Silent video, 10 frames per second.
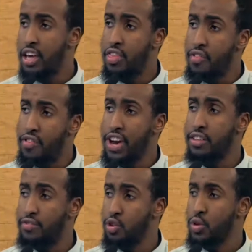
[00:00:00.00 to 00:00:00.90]
The
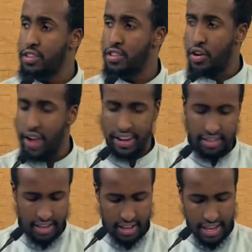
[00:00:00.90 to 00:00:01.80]
first view is correct.
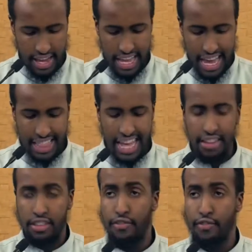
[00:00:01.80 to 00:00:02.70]
And that
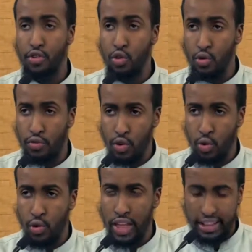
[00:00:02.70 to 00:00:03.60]
is the
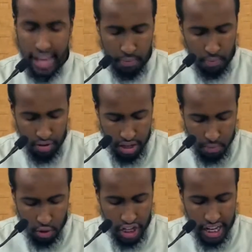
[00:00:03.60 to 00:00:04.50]
view that
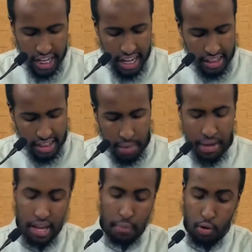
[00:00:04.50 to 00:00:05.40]
Ibn Jarir
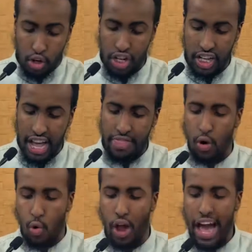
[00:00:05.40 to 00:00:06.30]
al-Tabari pushed and the
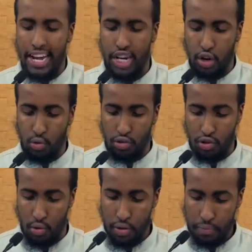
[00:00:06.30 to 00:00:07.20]
Qur'an shows
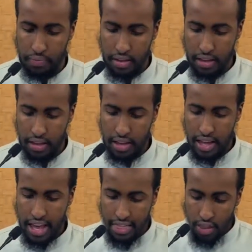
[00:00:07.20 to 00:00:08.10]
so.
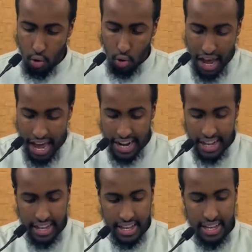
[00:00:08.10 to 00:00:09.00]
And the
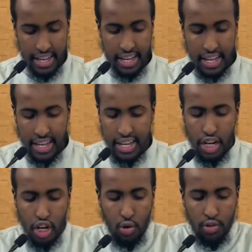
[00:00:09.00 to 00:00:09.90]
Qur'an it
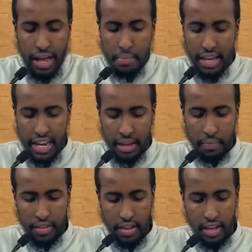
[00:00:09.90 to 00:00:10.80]
shows that meaning.